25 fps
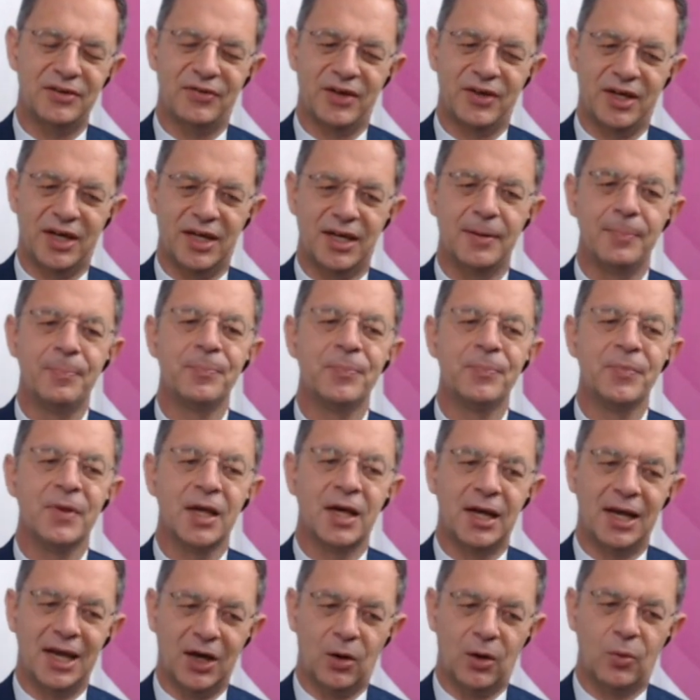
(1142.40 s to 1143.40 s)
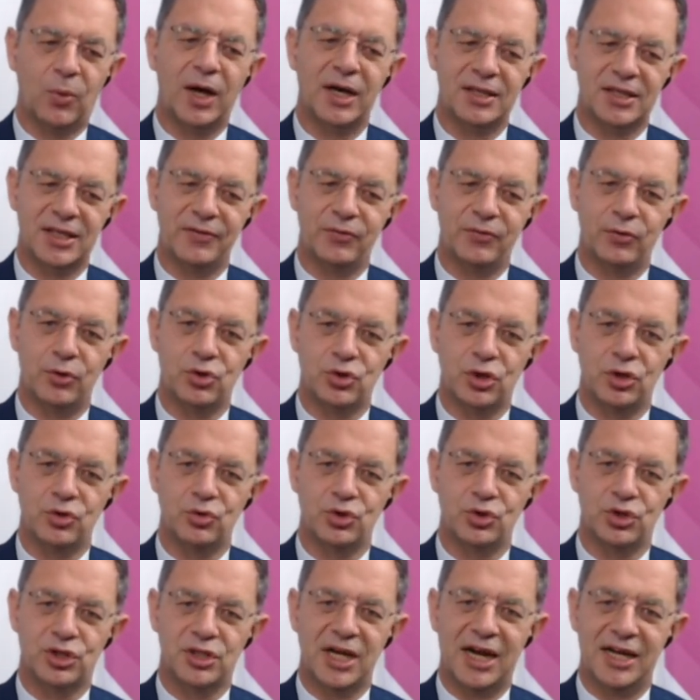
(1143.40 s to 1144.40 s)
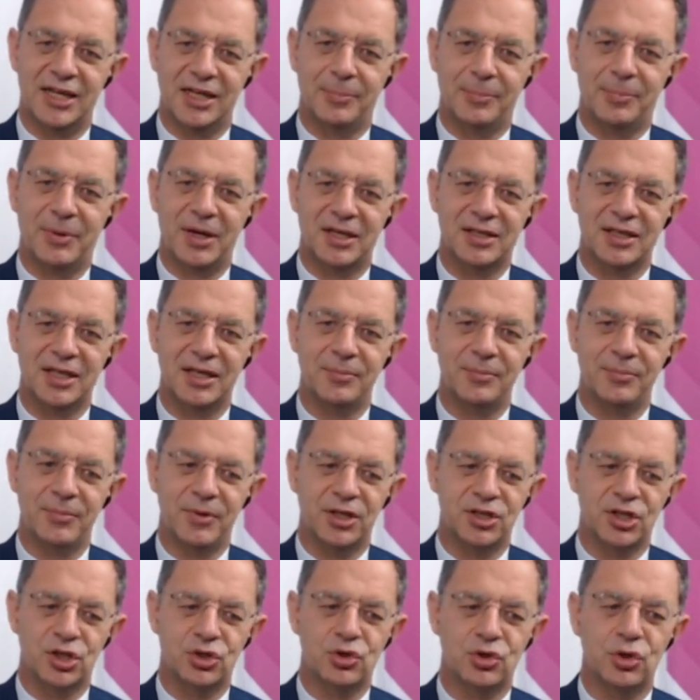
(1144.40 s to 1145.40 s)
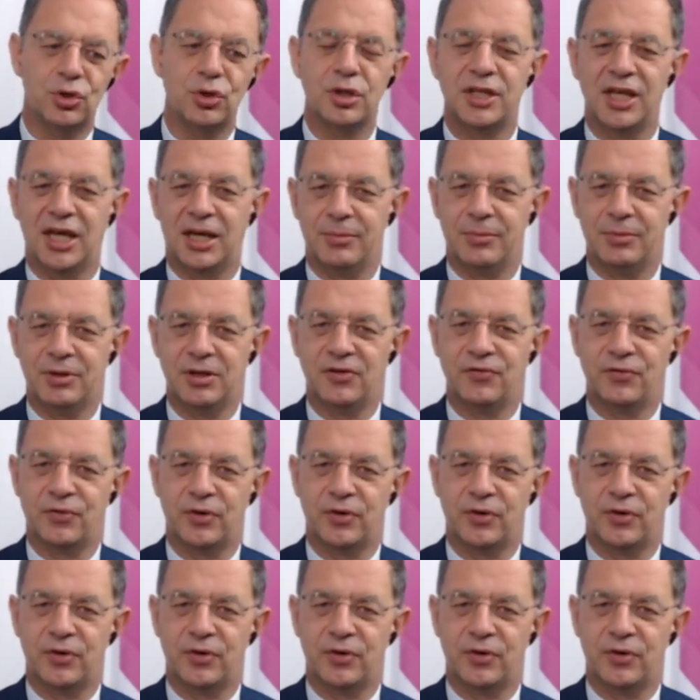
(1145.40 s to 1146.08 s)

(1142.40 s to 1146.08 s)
the fourth production revolution